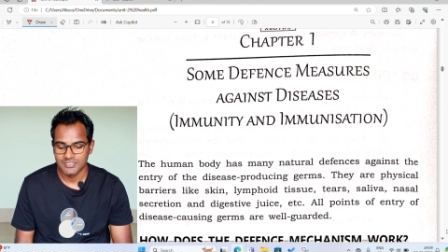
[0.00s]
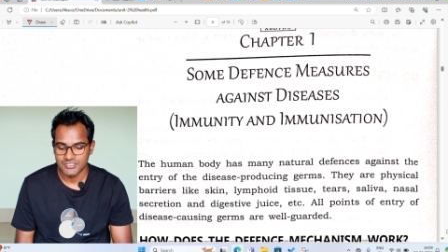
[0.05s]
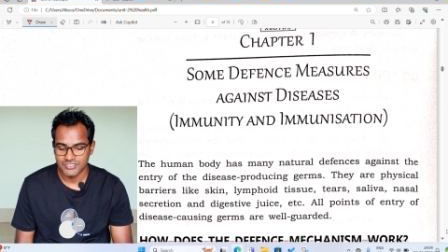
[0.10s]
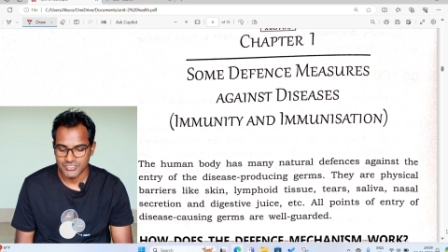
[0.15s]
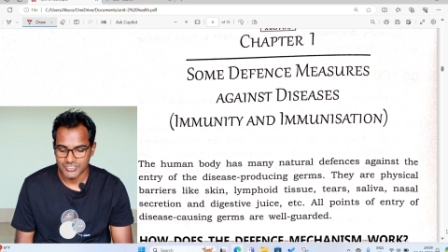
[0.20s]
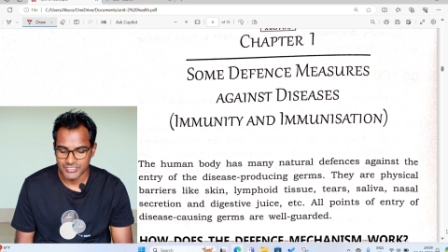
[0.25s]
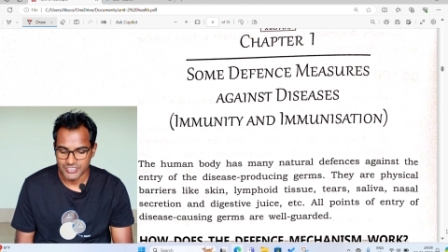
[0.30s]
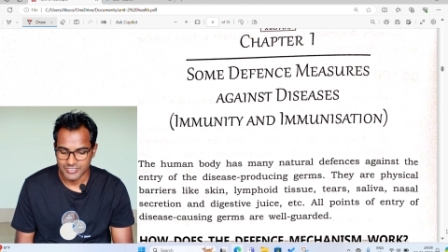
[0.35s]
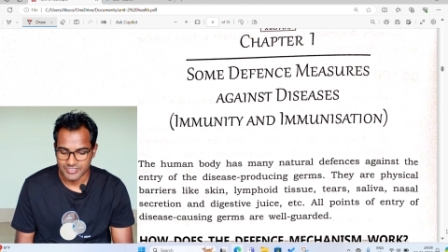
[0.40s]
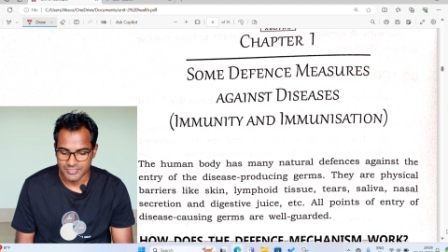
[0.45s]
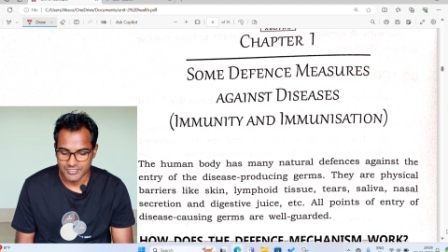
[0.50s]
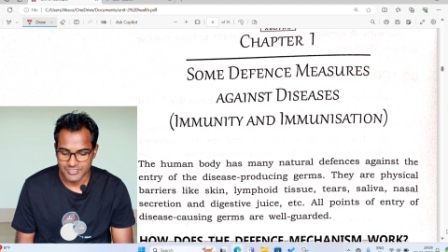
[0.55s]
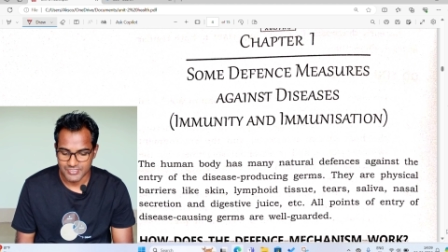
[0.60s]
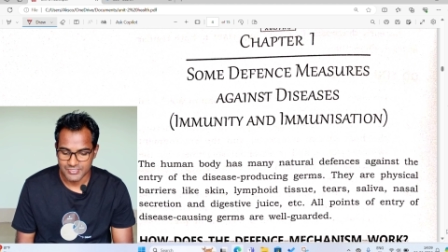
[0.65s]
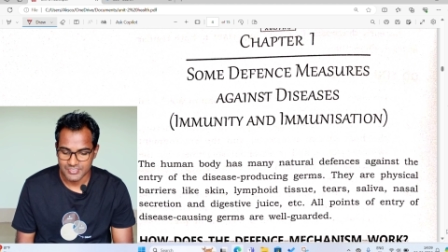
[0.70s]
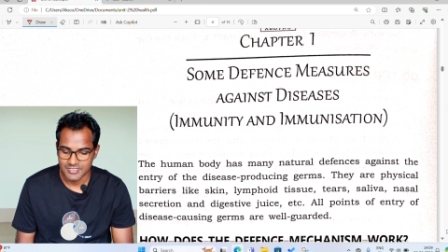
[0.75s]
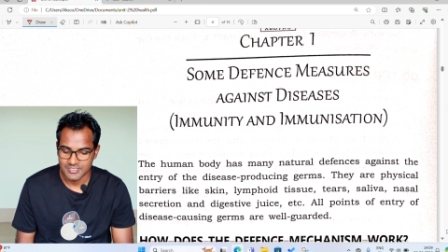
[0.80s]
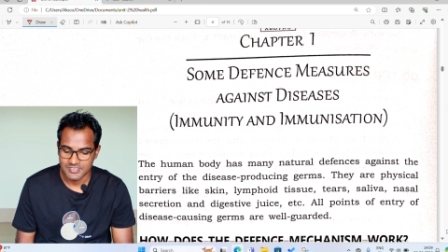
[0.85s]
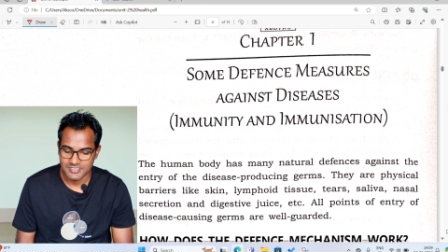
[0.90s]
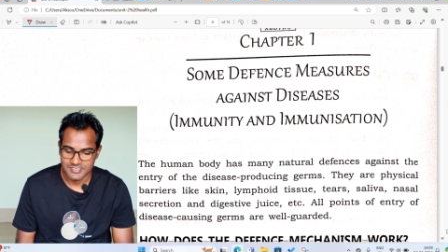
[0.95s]

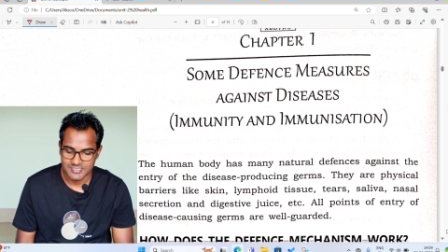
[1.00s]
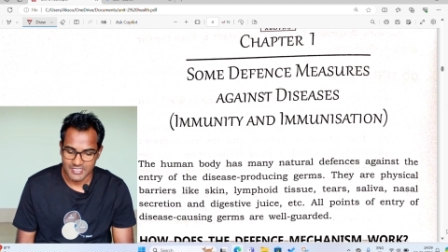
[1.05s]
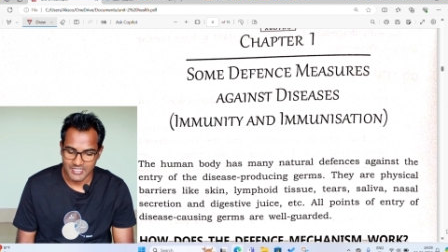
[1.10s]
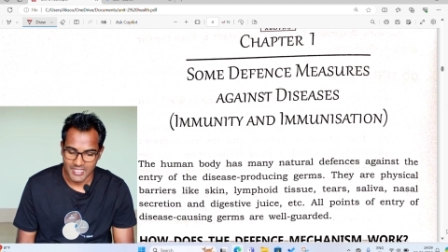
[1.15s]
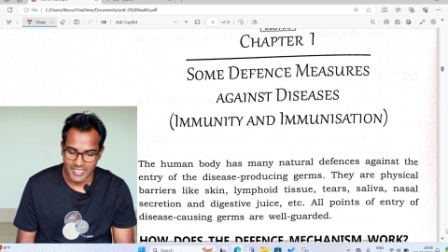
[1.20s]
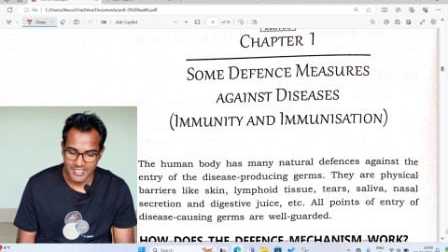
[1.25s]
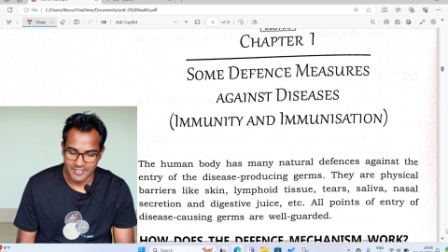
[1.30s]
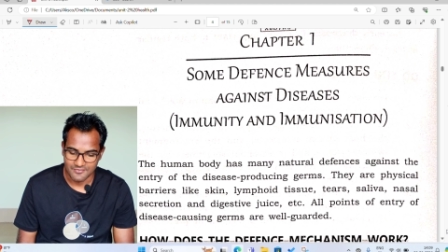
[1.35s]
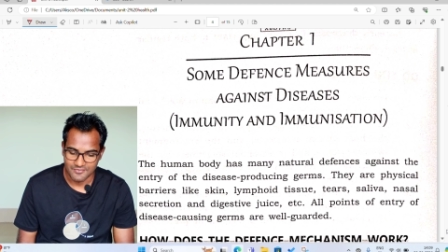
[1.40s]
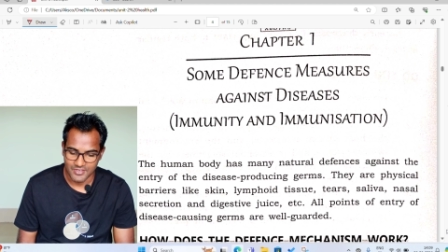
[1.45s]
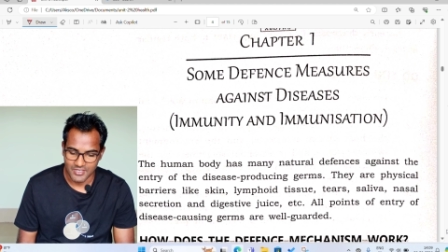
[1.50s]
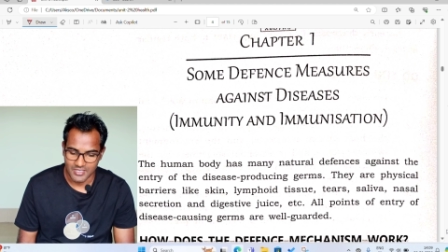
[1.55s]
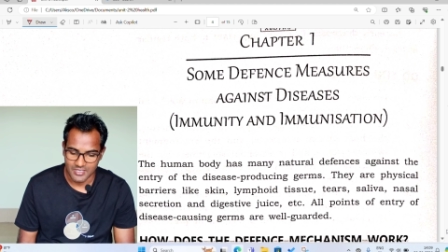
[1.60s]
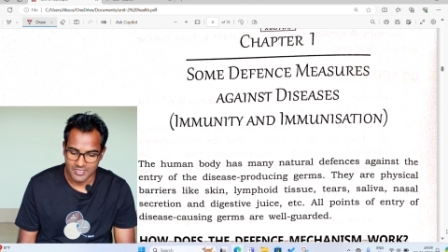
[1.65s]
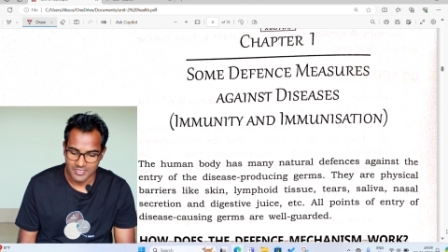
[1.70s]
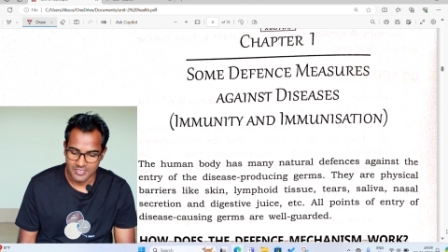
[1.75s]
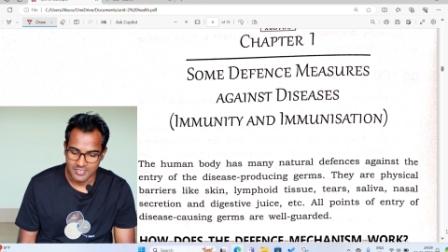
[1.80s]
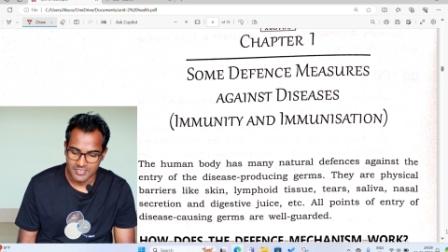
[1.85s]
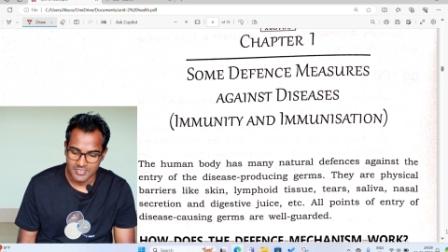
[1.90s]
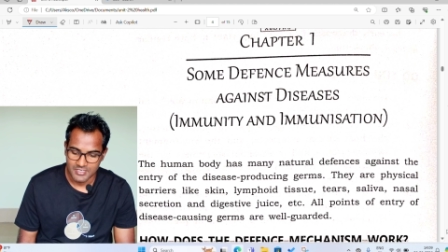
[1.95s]
tears, saliva,
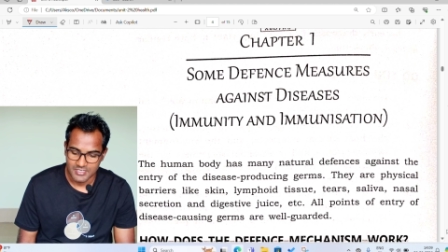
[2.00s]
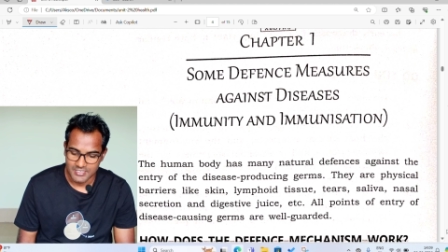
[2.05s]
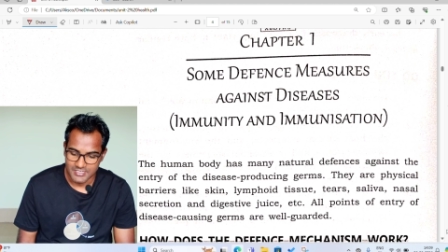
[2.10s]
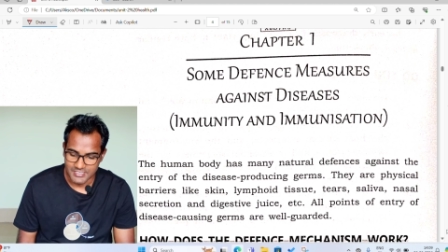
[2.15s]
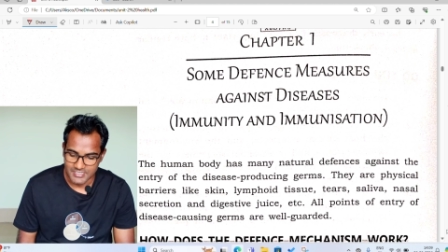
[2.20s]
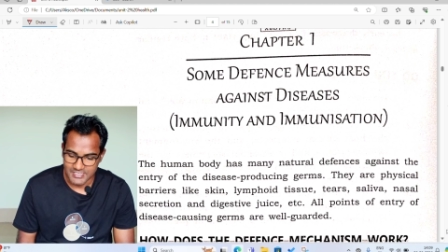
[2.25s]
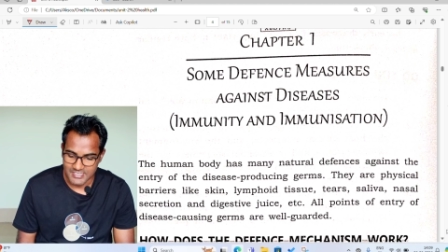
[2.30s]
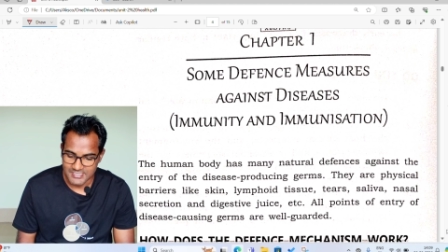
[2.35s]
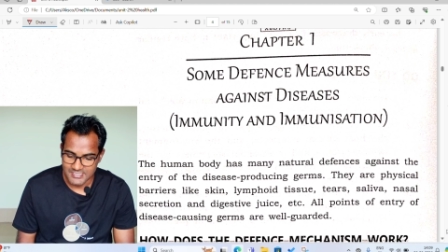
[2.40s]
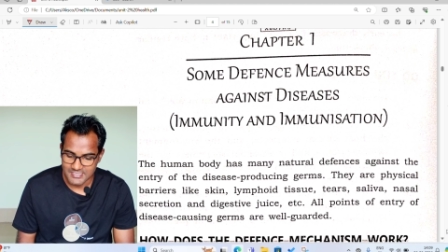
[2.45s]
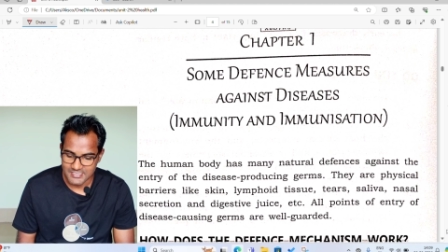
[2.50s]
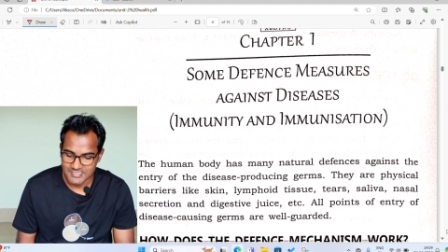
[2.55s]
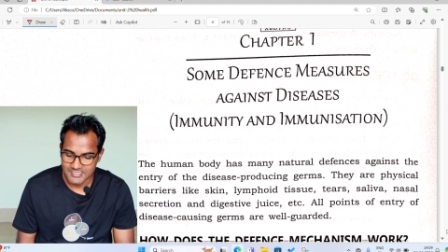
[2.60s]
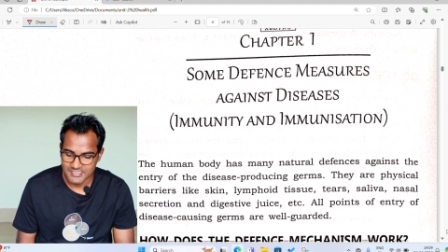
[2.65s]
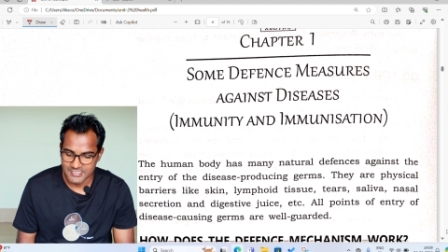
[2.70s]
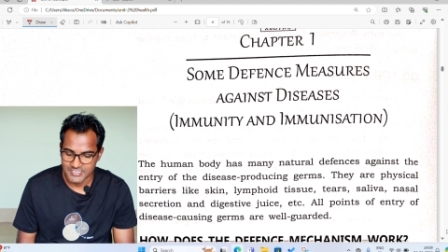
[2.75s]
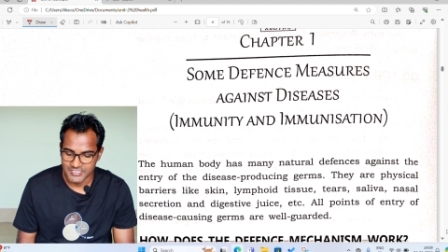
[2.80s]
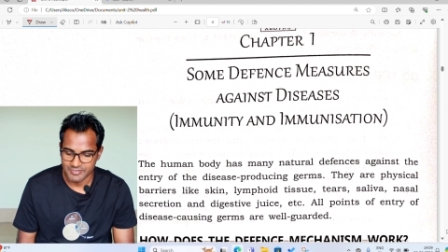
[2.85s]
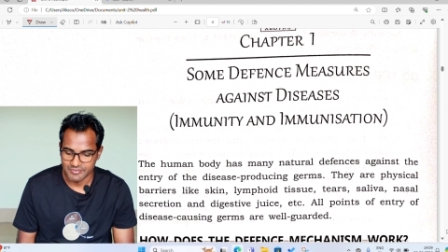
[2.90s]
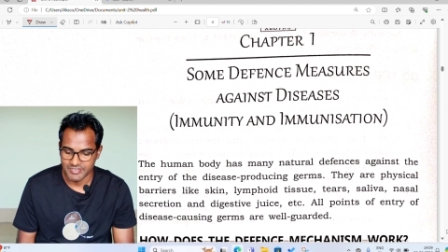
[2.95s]
nasal
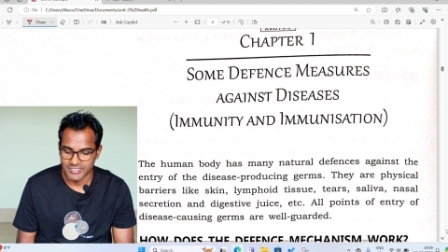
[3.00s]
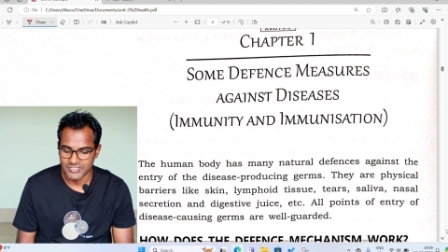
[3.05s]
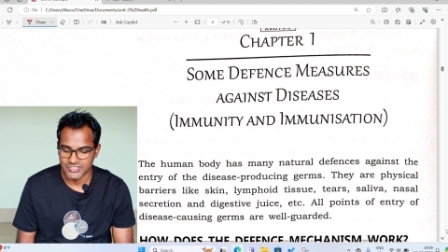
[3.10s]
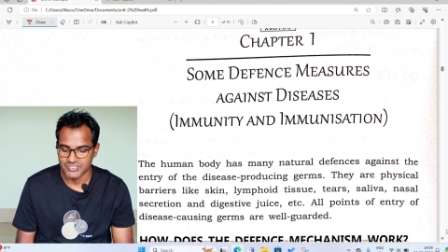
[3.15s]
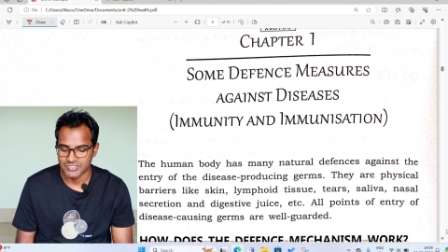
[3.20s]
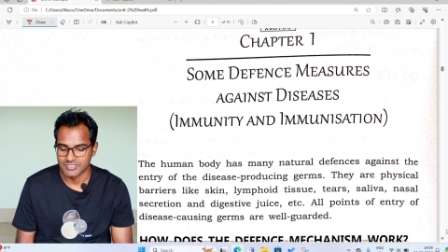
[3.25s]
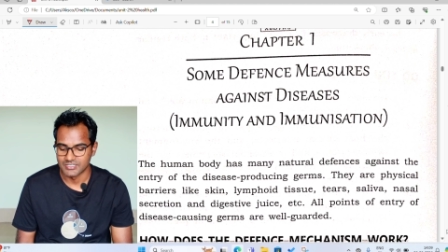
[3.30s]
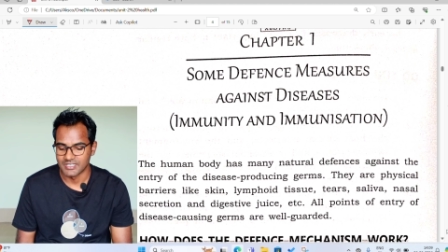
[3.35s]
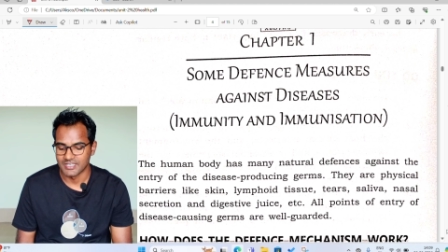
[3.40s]
secretion,